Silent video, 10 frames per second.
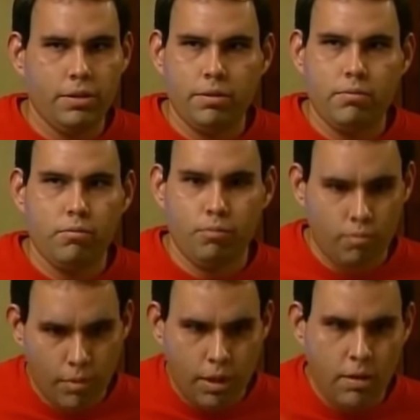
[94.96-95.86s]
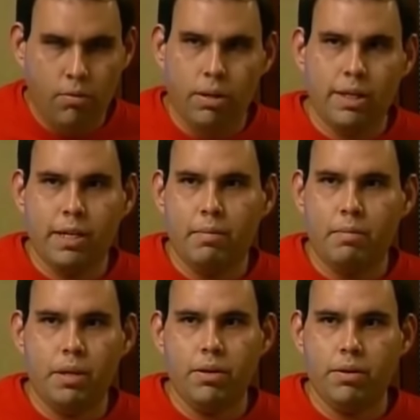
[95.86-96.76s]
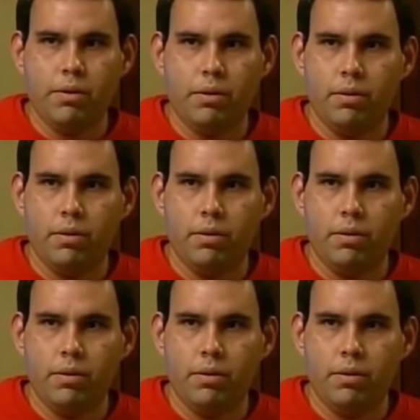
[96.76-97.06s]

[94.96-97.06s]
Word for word: I just wanted to come and meet her.